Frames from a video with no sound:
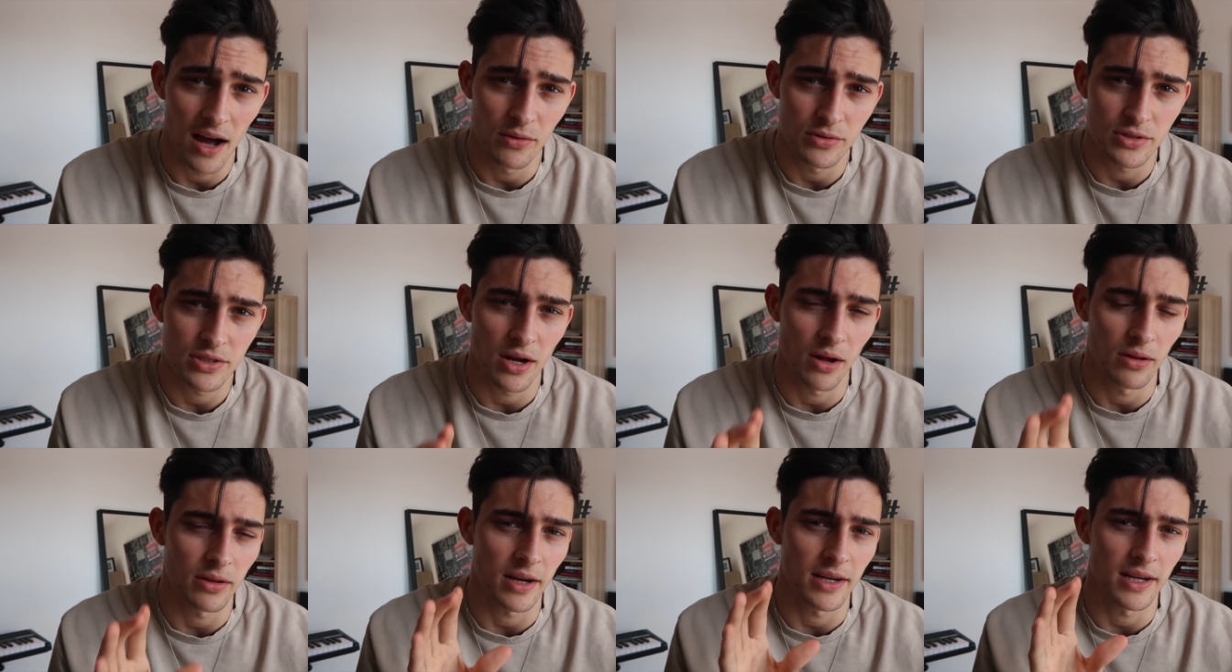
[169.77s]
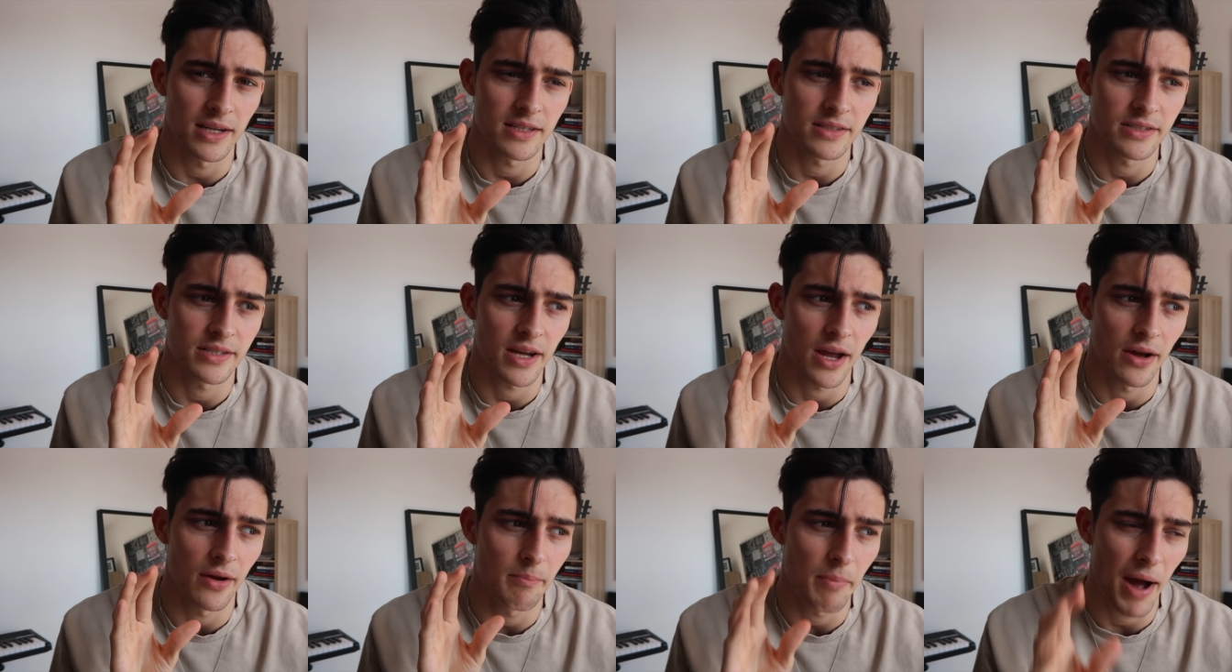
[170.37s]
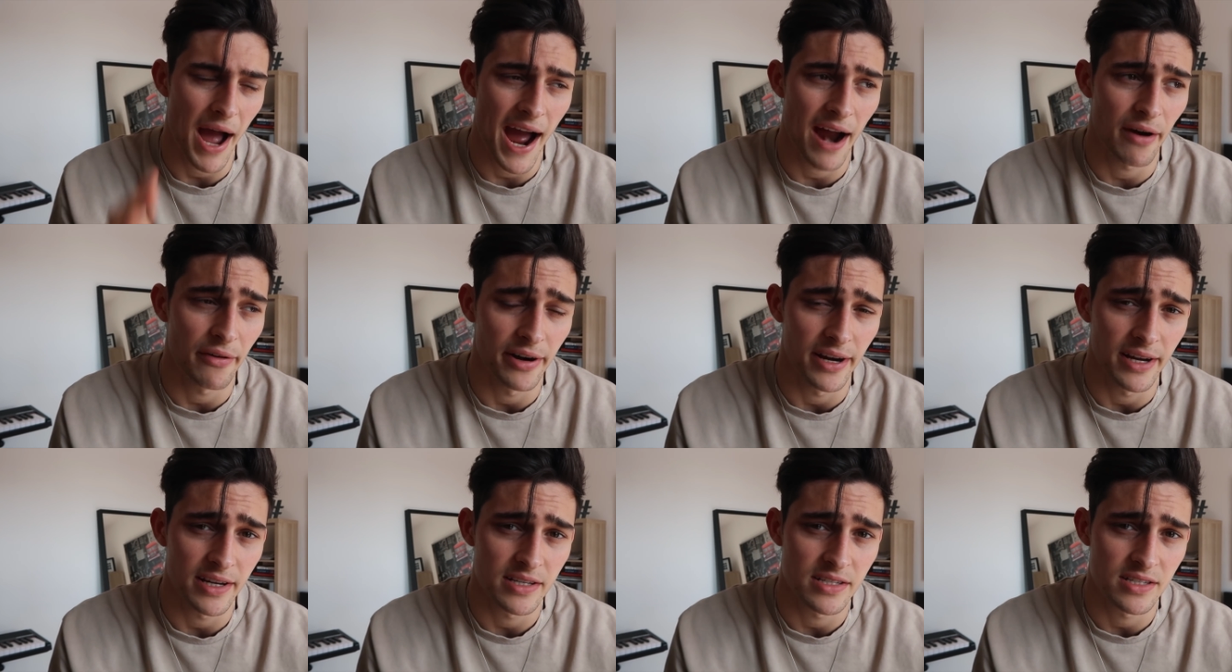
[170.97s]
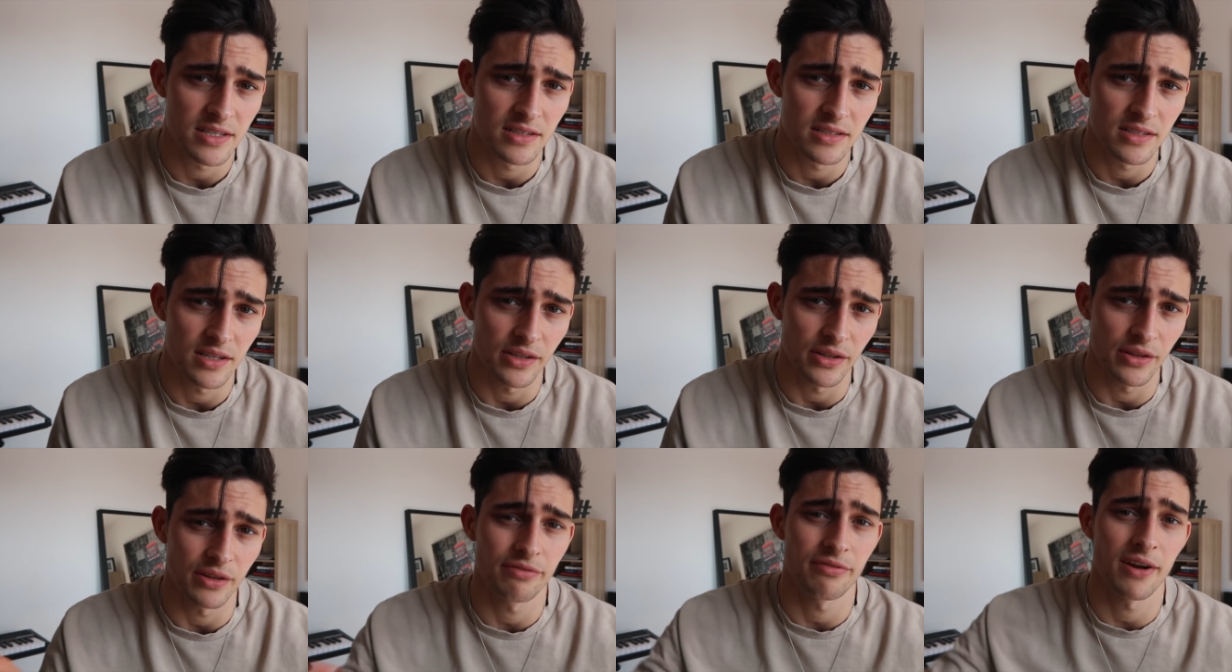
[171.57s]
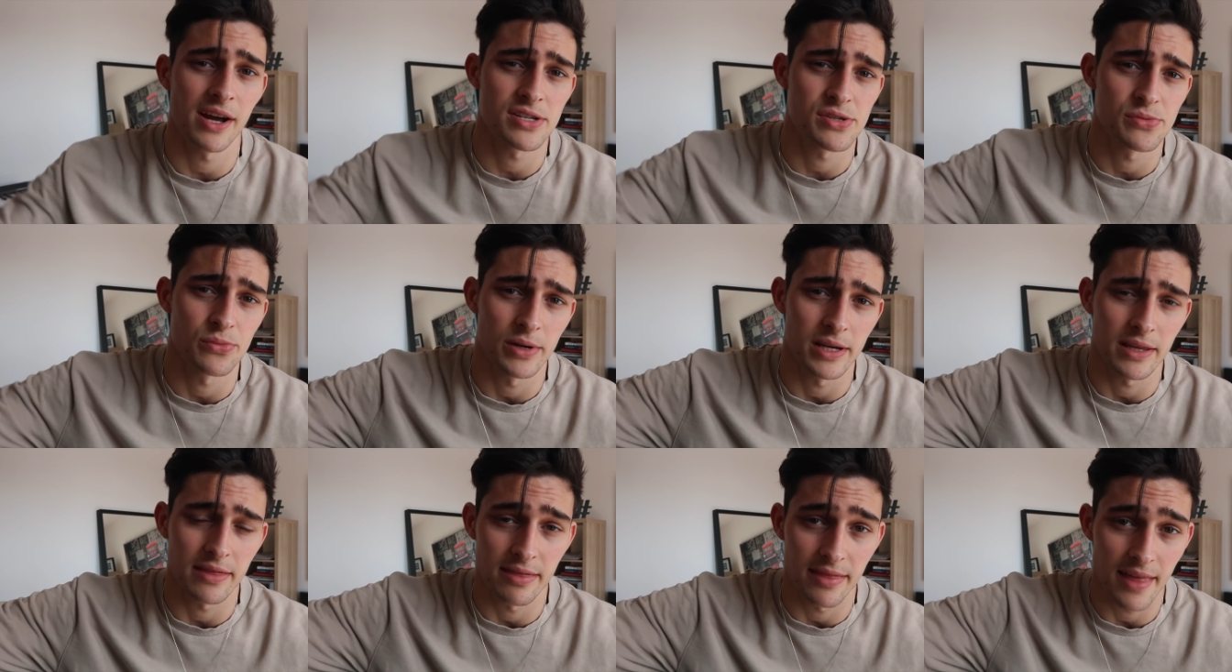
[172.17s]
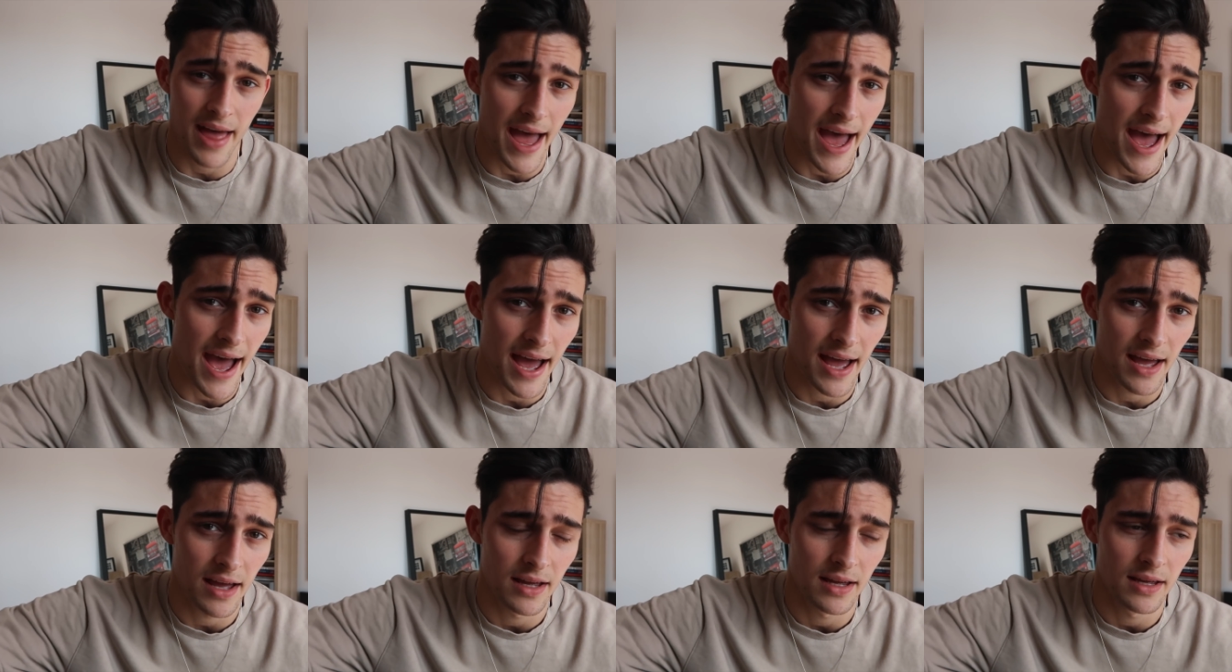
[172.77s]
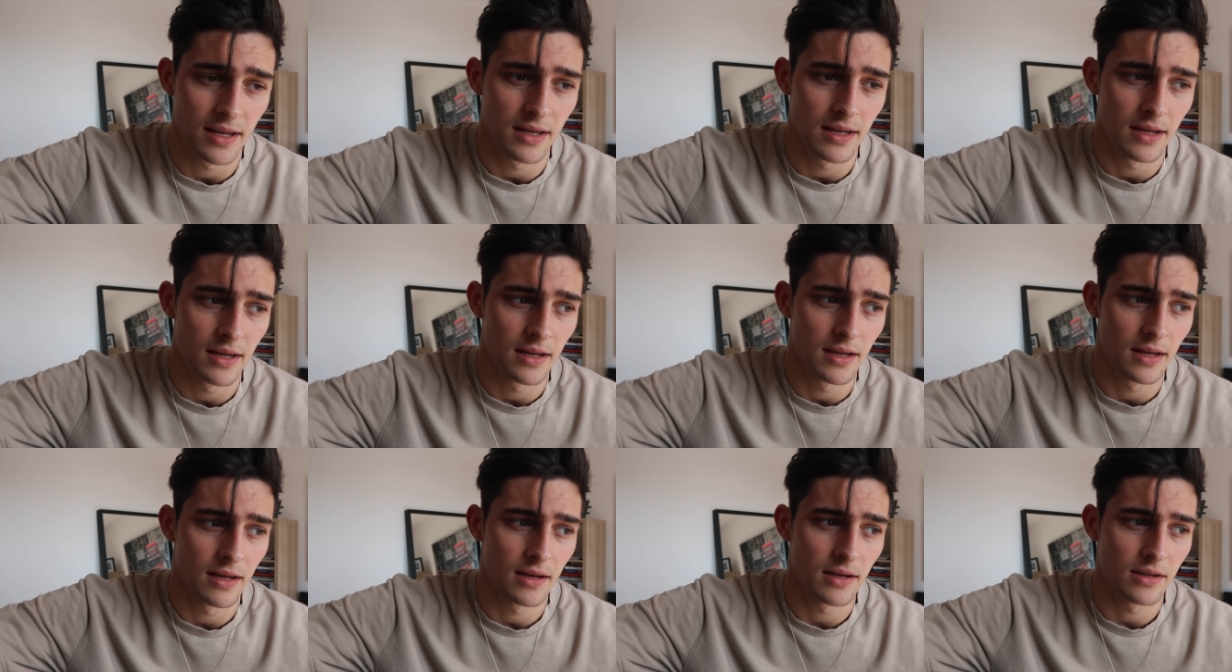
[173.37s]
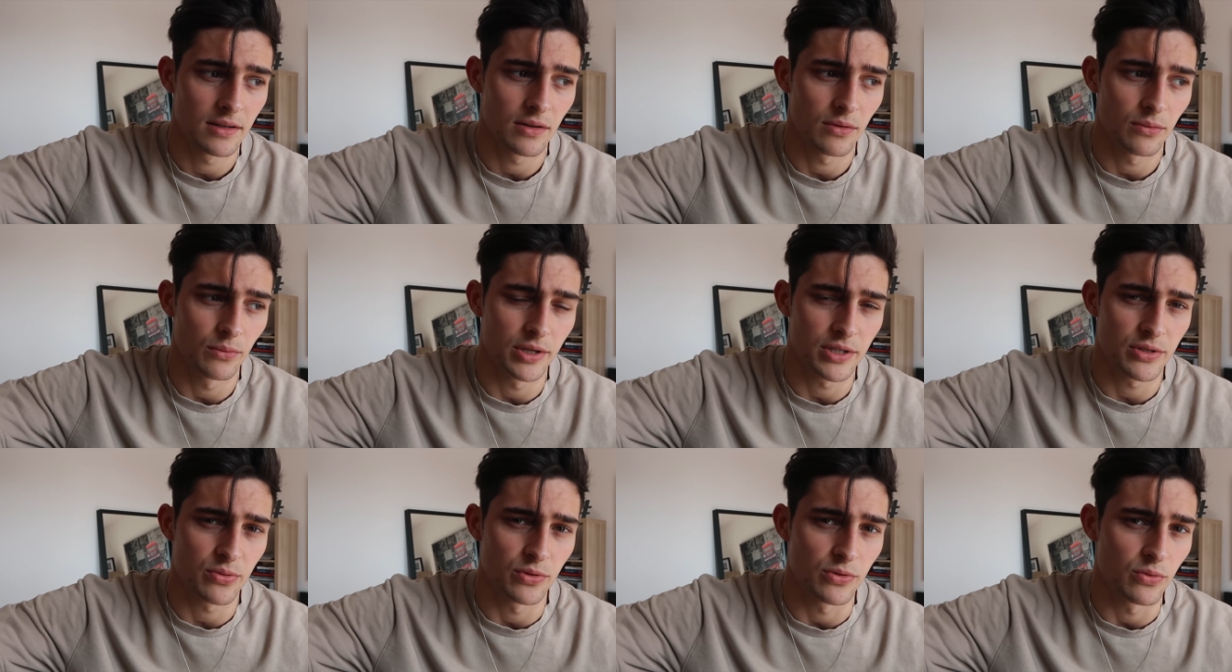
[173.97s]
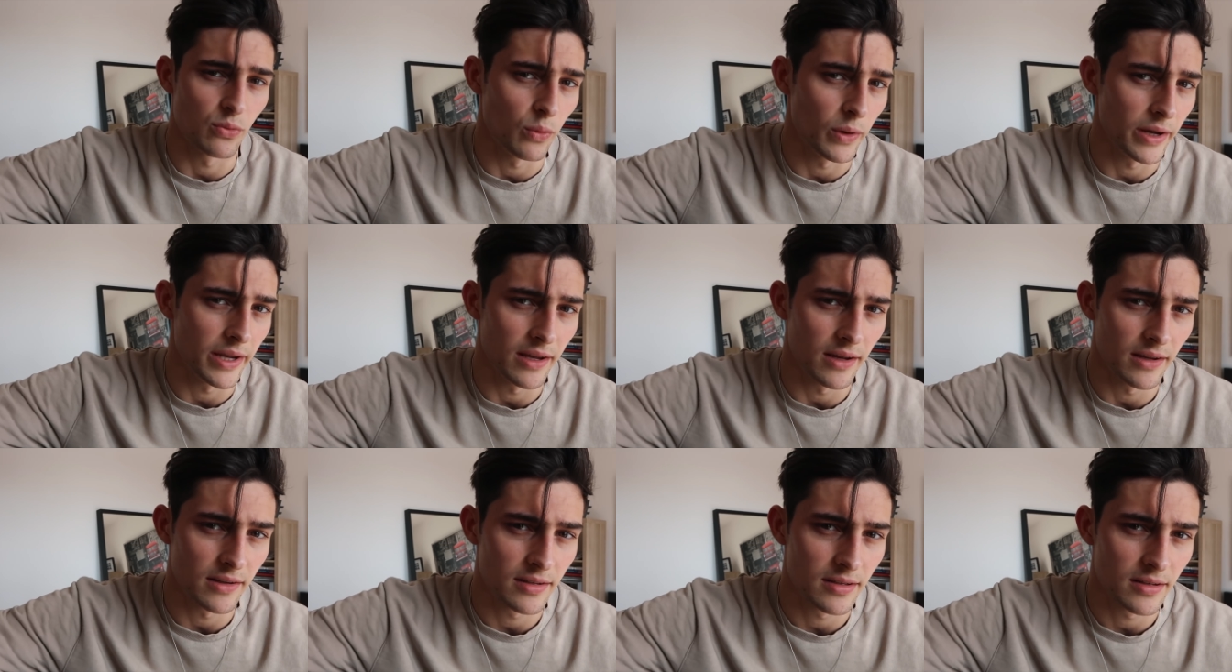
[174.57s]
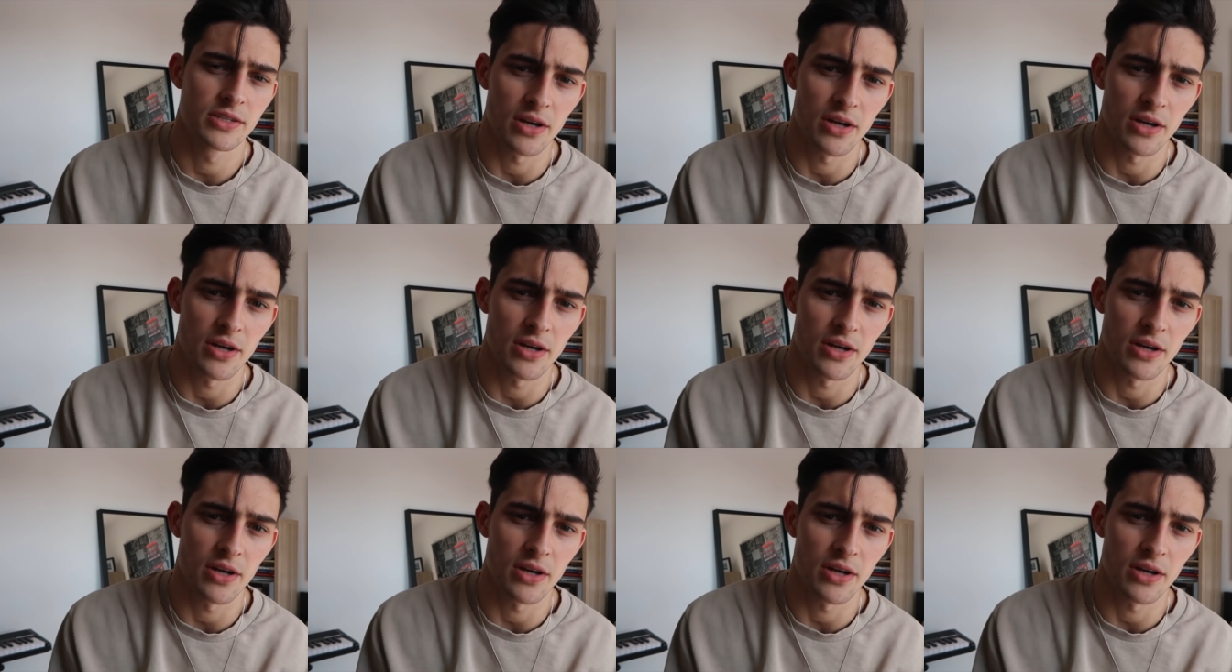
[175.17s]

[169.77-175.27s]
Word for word: I was told I needed to go to Paris to do the Fashion Week there which was weird.